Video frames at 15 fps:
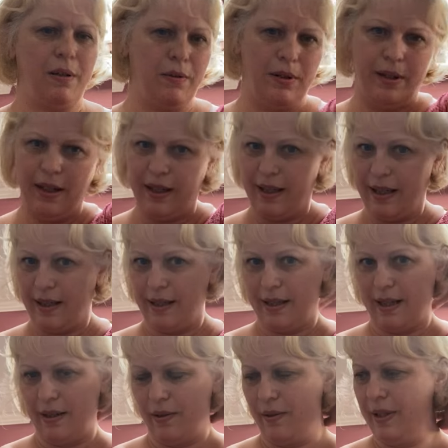was looking the other
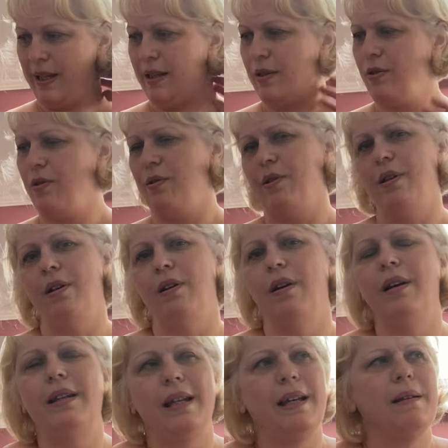day, so it's either 2.5.
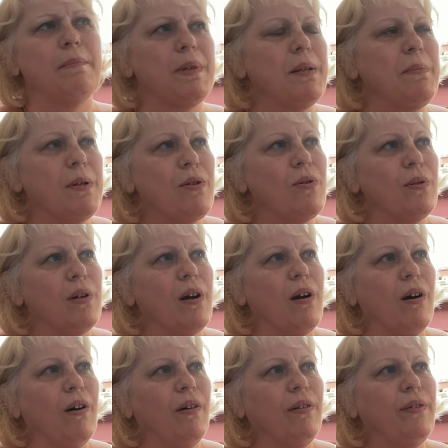Oh yeah, it must be
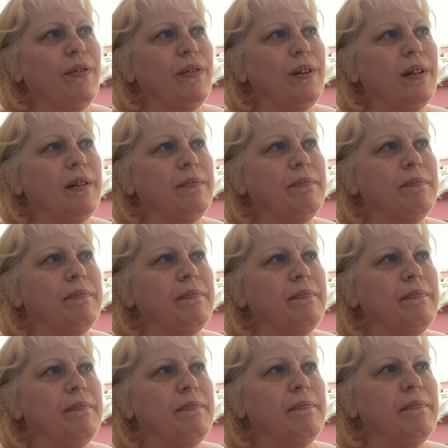2.5.
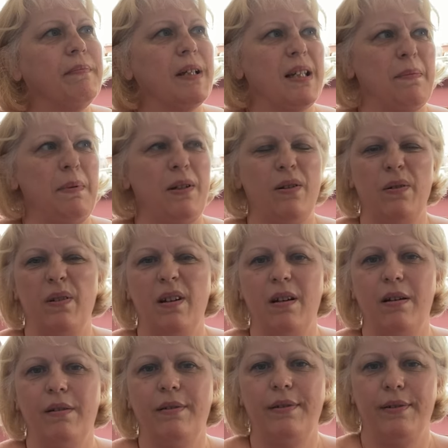Must be
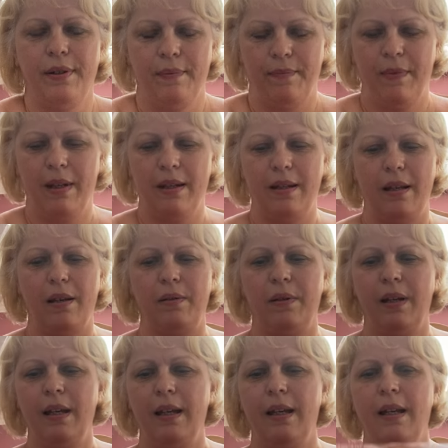2.5. So
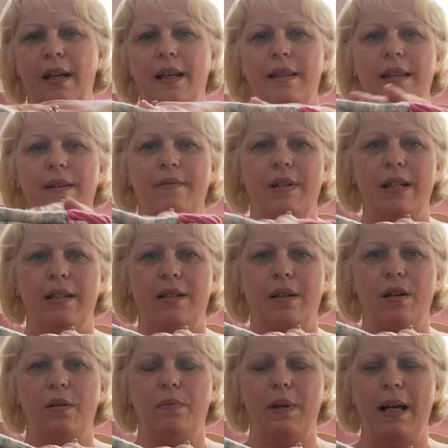they're ready to
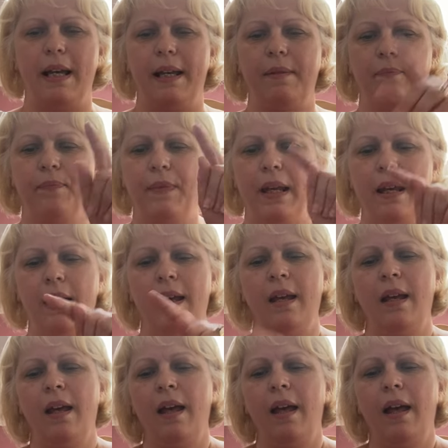go away.
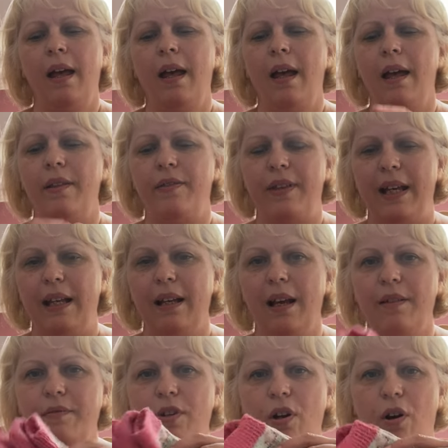I think
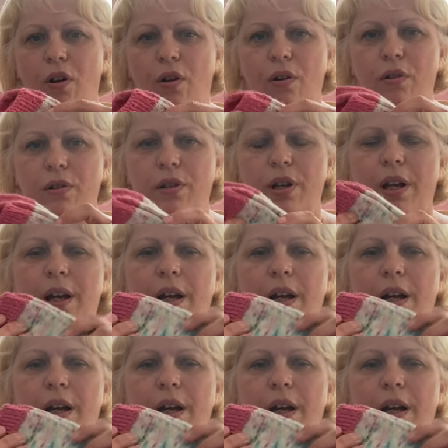I've got